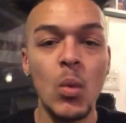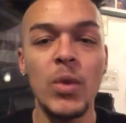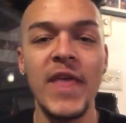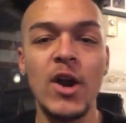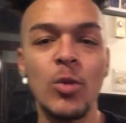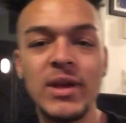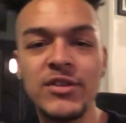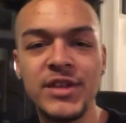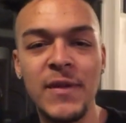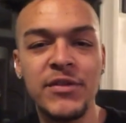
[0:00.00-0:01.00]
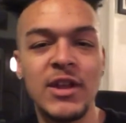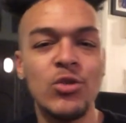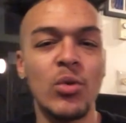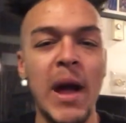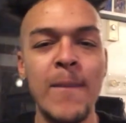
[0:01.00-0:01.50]
With that all being said, let's get
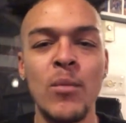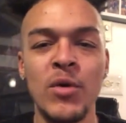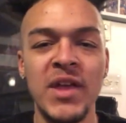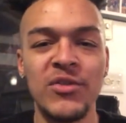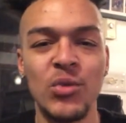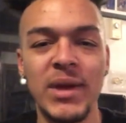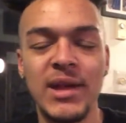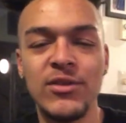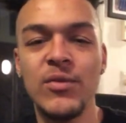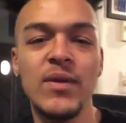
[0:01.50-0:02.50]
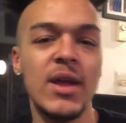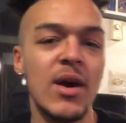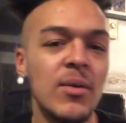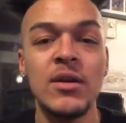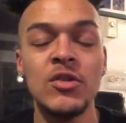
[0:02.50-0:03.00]
into a couple more things before we get into the video.